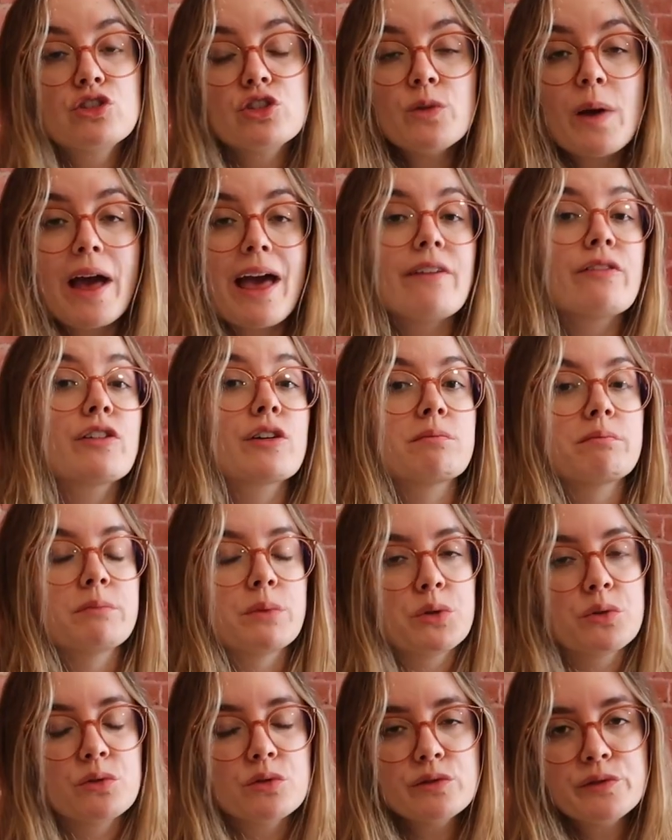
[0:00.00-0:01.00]
do ever
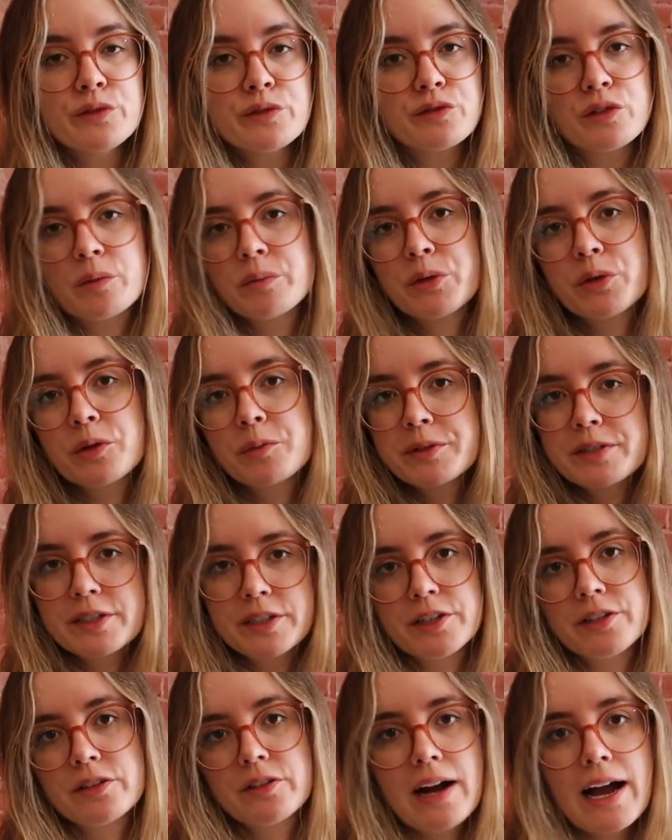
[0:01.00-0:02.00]
move from your
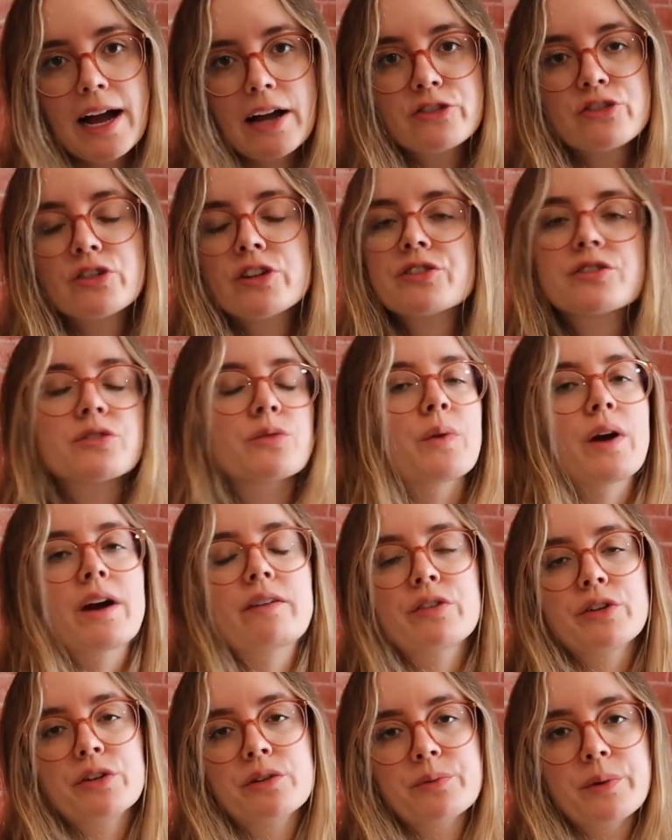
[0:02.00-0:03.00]
particular address or
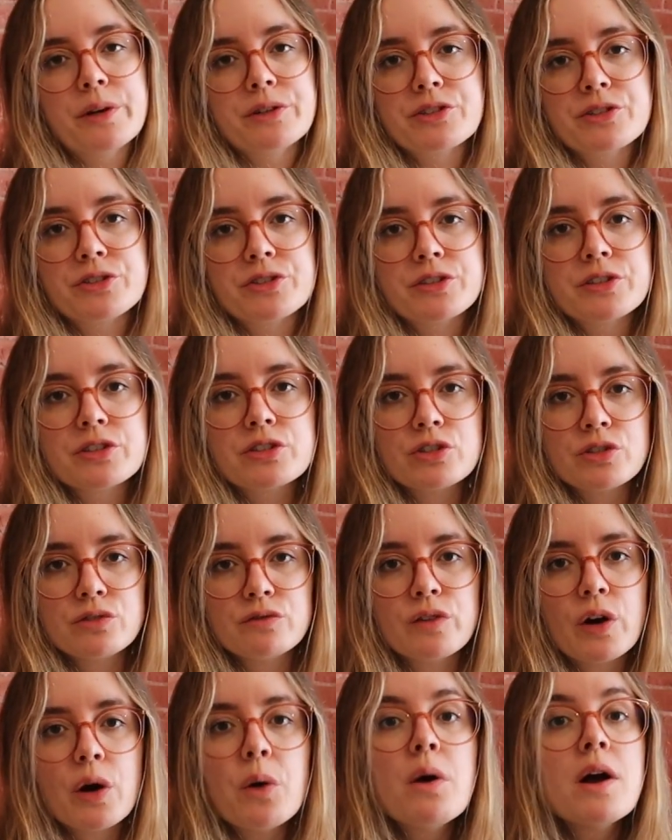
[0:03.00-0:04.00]
wherever you're registered to
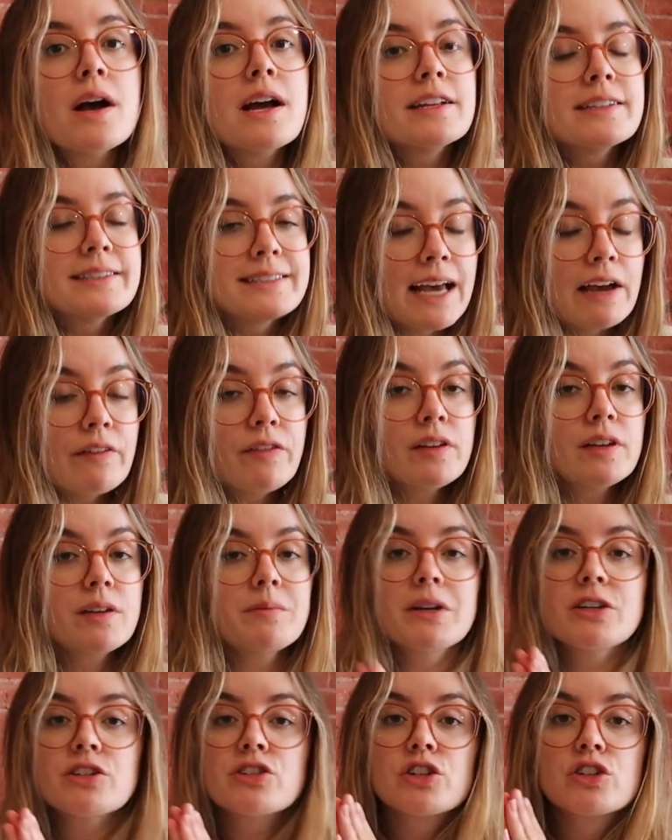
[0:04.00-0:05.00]
vote, definitely
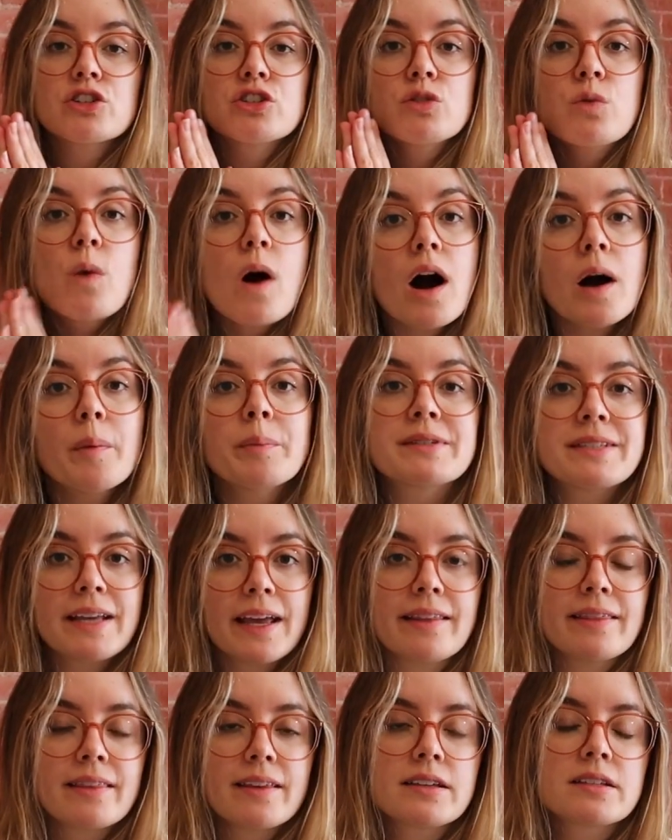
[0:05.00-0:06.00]
make sure to
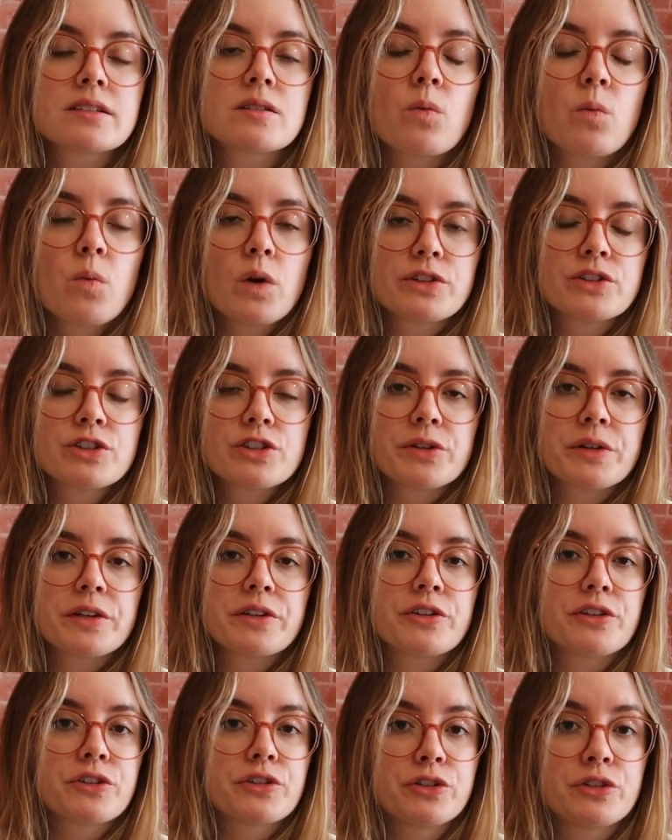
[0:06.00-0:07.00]
update this once you're
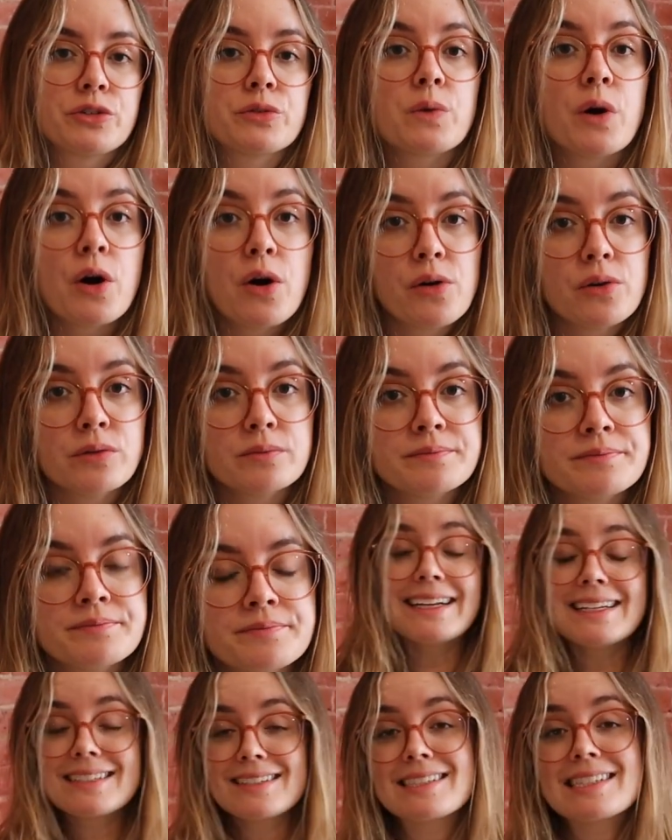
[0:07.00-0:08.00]
in your new home.
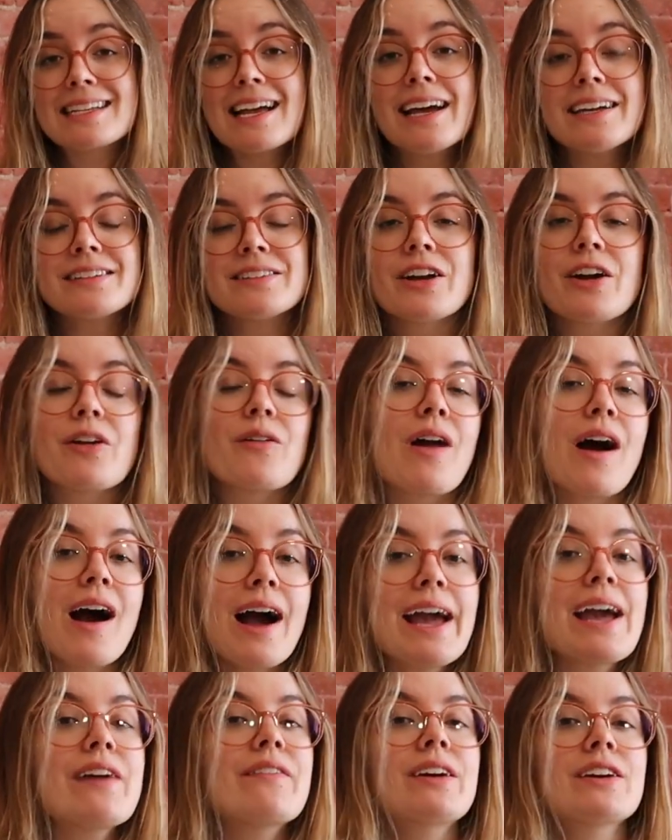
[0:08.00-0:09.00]
And as a side note,
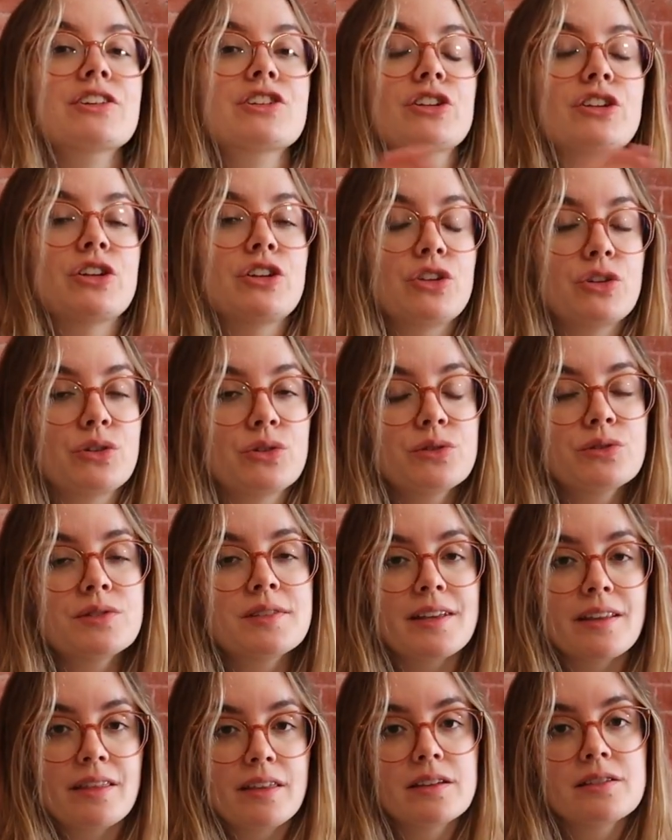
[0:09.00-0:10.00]
I have actually
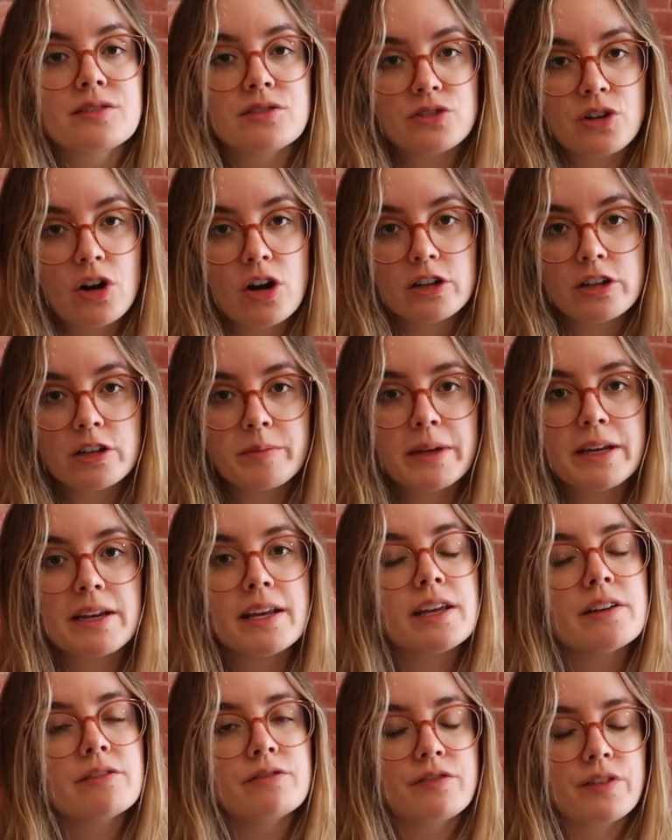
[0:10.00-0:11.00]
used this document
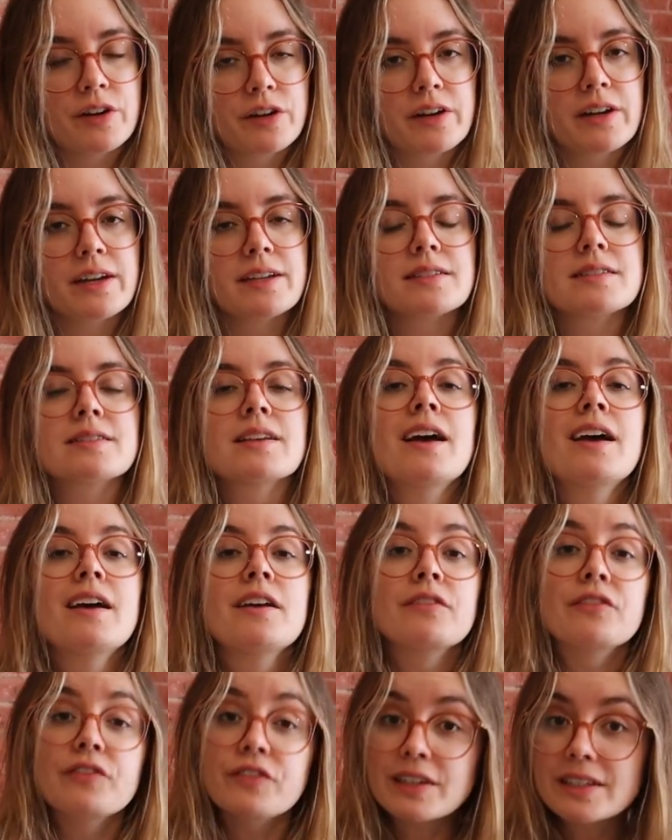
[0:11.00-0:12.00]
in various
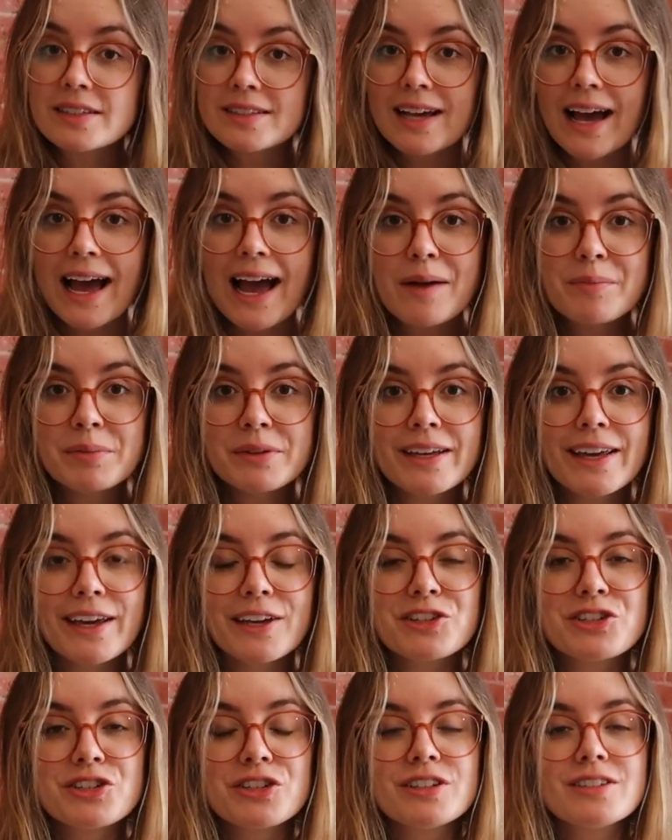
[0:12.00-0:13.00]
visa
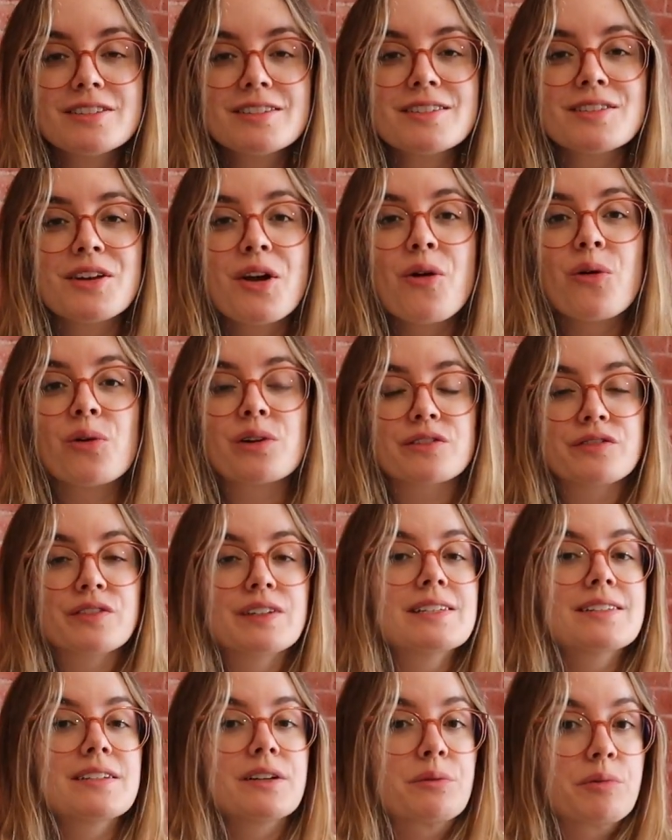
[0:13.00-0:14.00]
applications or
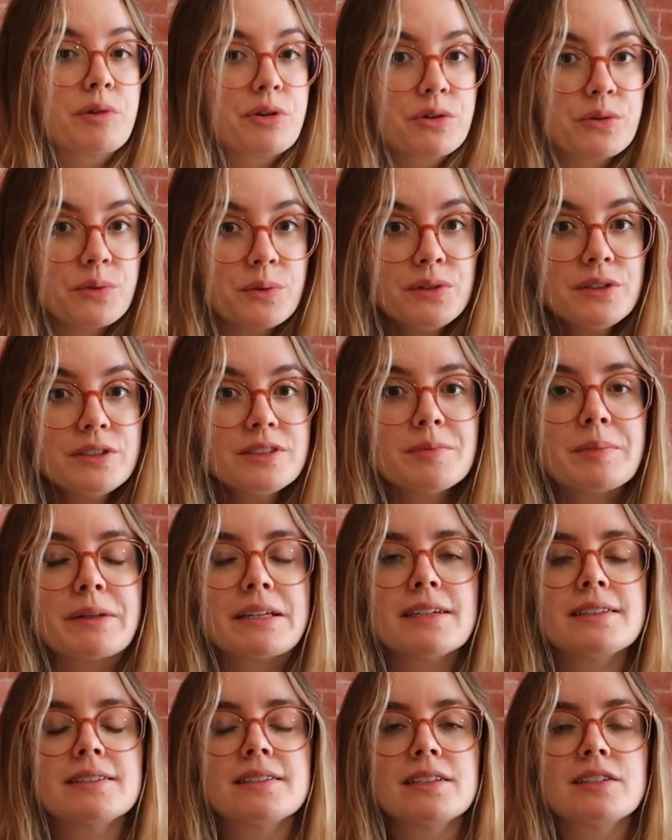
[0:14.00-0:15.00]
visa renewals
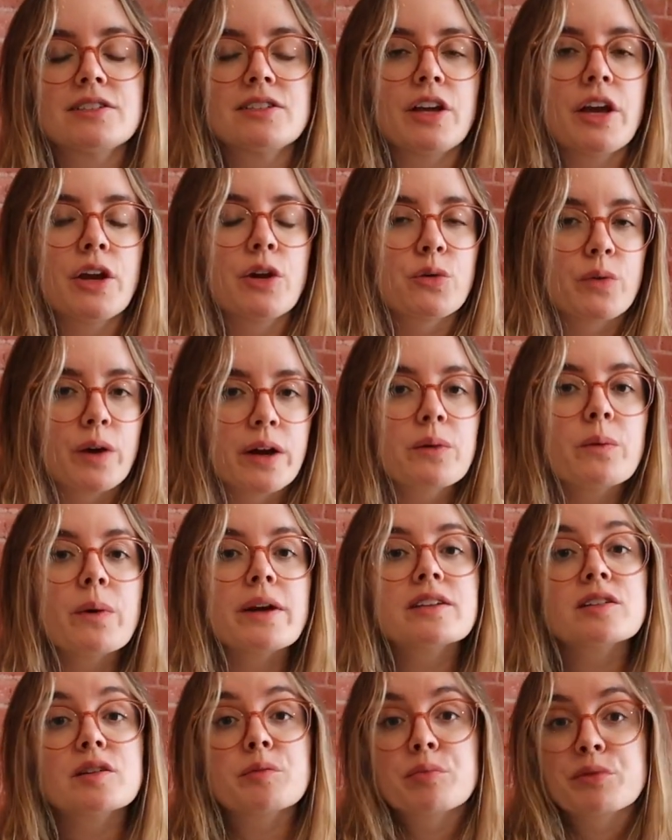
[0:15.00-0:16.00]
because it is a great
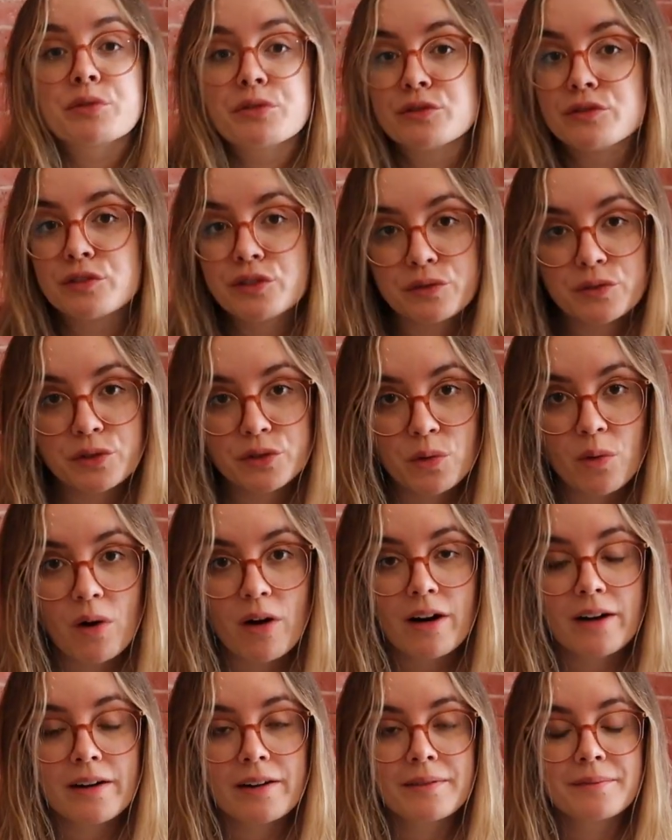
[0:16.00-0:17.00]
way to prove who you
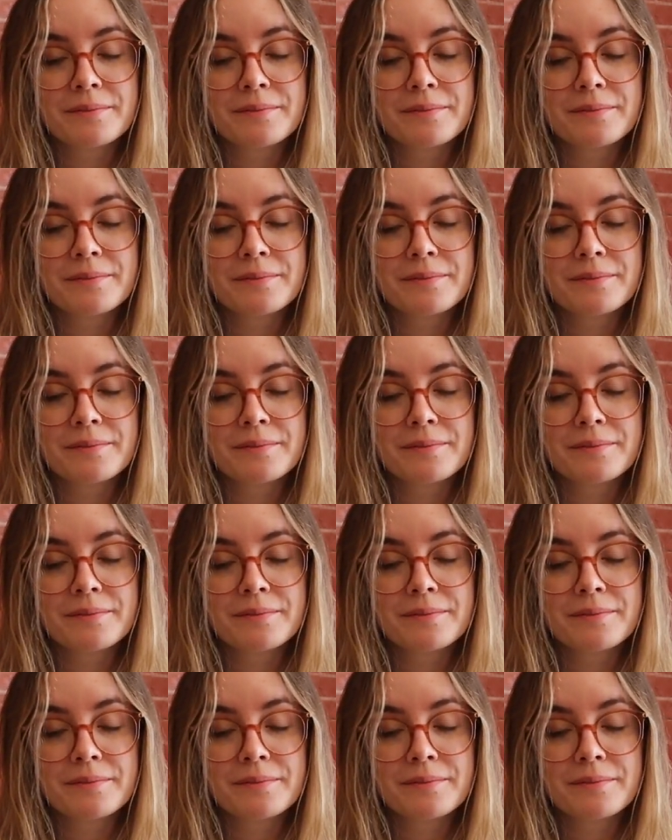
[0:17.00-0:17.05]
are.